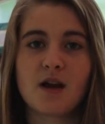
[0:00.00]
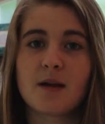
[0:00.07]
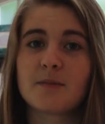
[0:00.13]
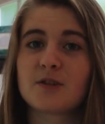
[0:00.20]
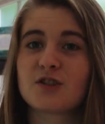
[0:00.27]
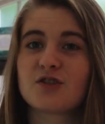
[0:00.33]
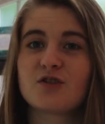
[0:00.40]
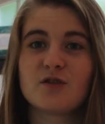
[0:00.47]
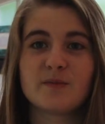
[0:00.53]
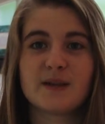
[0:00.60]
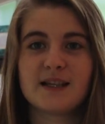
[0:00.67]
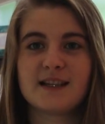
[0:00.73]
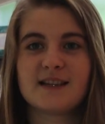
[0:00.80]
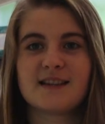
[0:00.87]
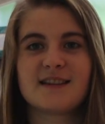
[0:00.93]
I'm
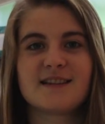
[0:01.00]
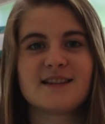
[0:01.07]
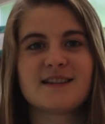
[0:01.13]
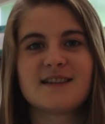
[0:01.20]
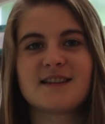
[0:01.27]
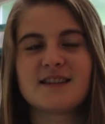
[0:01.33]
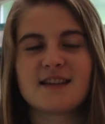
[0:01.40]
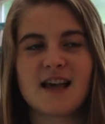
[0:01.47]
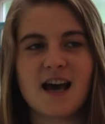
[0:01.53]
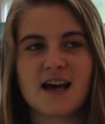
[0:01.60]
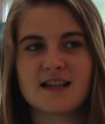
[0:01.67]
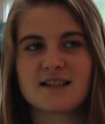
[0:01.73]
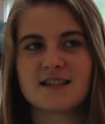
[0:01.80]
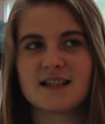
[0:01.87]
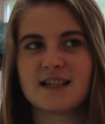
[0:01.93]
assuming
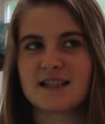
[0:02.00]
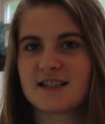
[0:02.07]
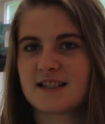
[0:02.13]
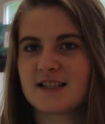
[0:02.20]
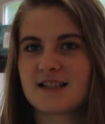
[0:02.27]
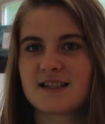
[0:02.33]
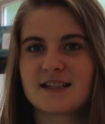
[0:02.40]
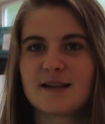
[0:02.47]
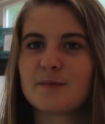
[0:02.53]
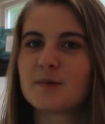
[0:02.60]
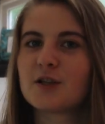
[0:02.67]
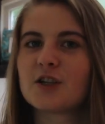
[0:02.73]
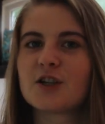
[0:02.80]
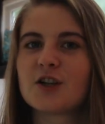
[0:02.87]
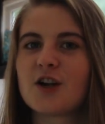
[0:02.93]
that it's
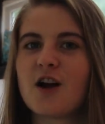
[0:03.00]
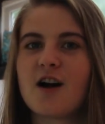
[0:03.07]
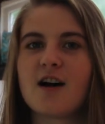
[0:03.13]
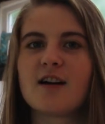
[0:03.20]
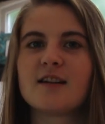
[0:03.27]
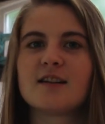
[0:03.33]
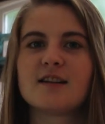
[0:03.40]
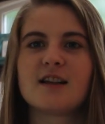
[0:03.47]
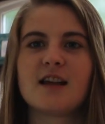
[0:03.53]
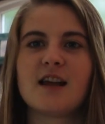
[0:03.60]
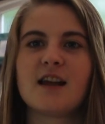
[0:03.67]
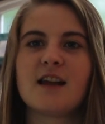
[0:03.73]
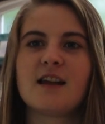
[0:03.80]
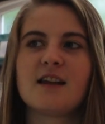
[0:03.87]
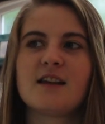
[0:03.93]
similar on
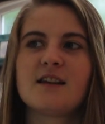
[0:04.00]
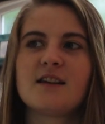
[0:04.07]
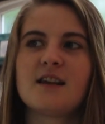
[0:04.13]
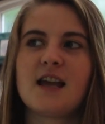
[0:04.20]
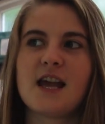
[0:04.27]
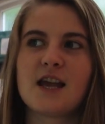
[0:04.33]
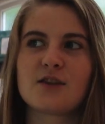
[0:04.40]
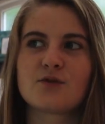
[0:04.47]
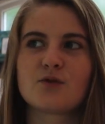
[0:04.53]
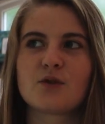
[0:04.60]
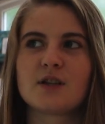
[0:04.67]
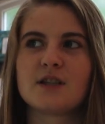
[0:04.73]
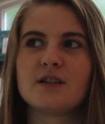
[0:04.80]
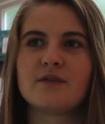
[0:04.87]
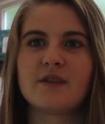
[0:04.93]
a
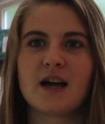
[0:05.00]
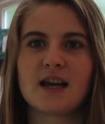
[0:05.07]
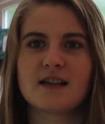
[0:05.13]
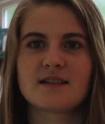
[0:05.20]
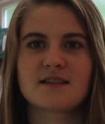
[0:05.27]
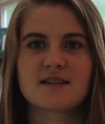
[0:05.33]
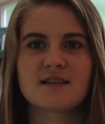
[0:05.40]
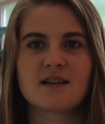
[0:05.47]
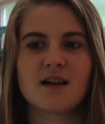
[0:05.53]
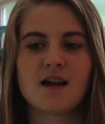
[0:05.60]
Android device.